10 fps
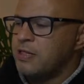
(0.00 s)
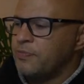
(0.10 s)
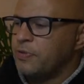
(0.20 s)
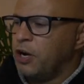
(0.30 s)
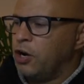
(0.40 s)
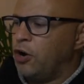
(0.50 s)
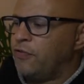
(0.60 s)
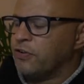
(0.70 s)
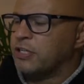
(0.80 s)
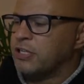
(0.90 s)

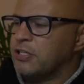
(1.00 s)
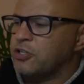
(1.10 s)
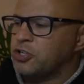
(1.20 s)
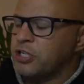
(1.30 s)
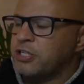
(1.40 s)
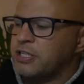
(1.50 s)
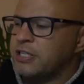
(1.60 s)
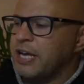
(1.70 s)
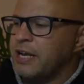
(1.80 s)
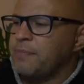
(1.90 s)
Ofon says it's just
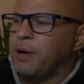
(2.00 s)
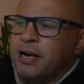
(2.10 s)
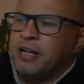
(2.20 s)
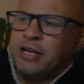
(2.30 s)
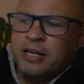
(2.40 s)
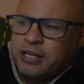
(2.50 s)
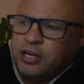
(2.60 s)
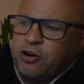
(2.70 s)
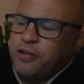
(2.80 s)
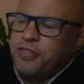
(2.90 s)
insane. But you got
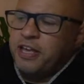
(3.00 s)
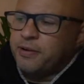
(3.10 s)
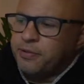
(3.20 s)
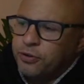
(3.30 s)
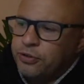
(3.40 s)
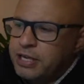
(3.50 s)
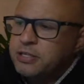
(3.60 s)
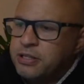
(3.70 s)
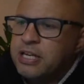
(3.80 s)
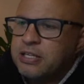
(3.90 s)
to think, dude.
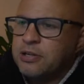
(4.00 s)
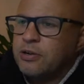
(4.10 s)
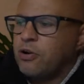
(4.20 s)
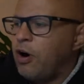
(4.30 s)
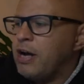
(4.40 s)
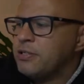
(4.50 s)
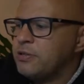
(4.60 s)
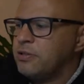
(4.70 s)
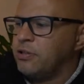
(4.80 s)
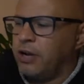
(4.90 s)
There's guys
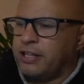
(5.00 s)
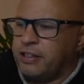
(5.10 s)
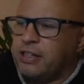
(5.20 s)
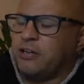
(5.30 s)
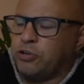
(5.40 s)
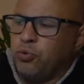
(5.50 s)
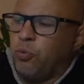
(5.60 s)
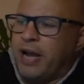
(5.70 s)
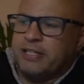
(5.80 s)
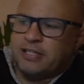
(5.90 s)
like that do
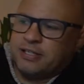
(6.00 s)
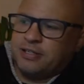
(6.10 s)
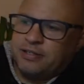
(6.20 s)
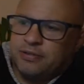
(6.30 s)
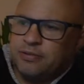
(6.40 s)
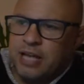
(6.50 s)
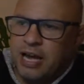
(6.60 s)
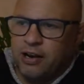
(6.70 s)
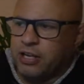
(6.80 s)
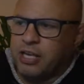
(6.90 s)
weights and that
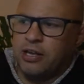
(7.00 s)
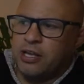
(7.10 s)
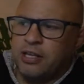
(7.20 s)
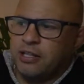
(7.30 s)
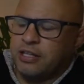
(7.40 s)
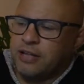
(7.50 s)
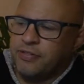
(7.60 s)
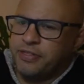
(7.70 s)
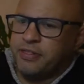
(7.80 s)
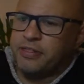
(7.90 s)
like he that
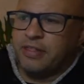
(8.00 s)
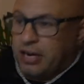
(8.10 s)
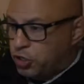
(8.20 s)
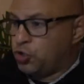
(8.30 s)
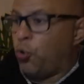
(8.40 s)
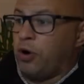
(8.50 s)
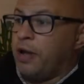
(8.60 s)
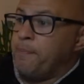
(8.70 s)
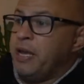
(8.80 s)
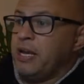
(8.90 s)
that are short and
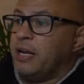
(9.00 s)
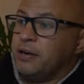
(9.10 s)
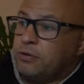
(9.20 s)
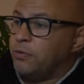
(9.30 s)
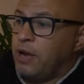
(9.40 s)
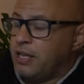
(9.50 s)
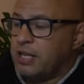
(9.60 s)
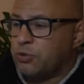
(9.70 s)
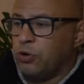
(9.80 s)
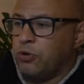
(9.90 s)
big, and that's
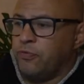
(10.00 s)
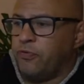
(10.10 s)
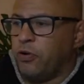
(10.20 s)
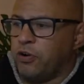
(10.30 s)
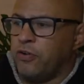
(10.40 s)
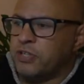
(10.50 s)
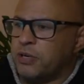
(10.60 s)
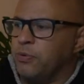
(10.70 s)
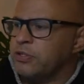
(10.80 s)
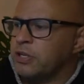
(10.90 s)
what Volkanovski
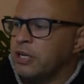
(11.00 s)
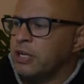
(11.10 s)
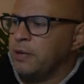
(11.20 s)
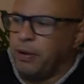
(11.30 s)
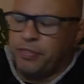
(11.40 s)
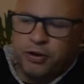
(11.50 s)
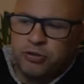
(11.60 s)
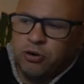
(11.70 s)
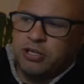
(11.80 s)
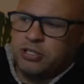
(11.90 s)
was. But those
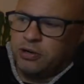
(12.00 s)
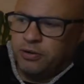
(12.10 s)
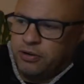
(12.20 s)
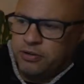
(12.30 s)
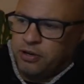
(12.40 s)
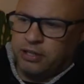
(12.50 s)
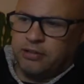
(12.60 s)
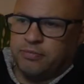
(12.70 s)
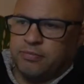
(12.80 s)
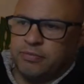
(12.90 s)
guys are like
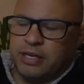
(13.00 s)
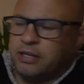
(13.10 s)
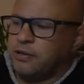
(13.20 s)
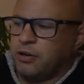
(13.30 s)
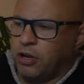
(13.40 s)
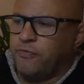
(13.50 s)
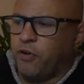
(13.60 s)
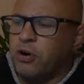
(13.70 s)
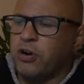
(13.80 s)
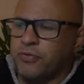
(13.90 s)
that. Like
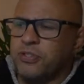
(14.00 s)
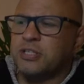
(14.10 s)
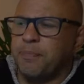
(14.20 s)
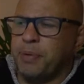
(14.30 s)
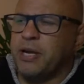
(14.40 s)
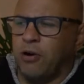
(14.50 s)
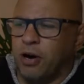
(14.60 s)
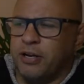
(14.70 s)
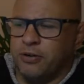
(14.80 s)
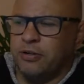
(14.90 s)
Volkanovski's a big guy,
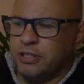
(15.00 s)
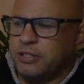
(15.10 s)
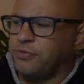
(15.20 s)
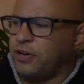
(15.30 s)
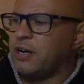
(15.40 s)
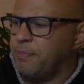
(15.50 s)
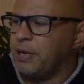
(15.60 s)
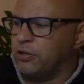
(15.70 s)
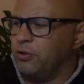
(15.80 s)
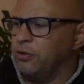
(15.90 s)
dude. He's a fucking big
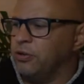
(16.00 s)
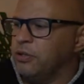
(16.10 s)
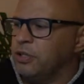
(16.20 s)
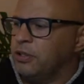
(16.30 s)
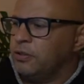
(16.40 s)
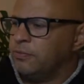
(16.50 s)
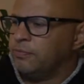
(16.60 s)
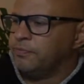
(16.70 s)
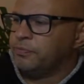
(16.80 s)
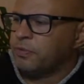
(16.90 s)
dude.
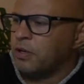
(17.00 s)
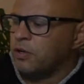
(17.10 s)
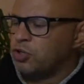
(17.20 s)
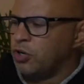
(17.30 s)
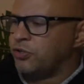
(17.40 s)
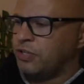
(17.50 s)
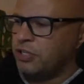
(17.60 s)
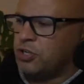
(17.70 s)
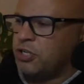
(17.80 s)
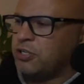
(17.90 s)
Joseph says,
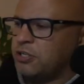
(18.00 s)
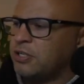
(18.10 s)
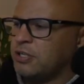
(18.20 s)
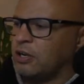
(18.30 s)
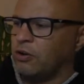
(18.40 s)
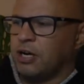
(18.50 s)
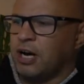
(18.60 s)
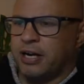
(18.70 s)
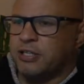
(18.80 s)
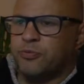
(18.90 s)
Jesus, this is a long card.
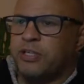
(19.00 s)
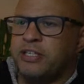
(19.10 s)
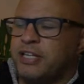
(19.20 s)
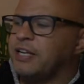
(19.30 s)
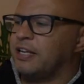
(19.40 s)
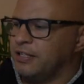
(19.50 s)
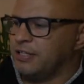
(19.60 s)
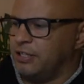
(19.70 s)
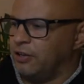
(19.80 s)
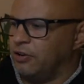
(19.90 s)
It's
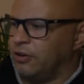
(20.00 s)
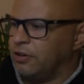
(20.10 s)
ridiculously long.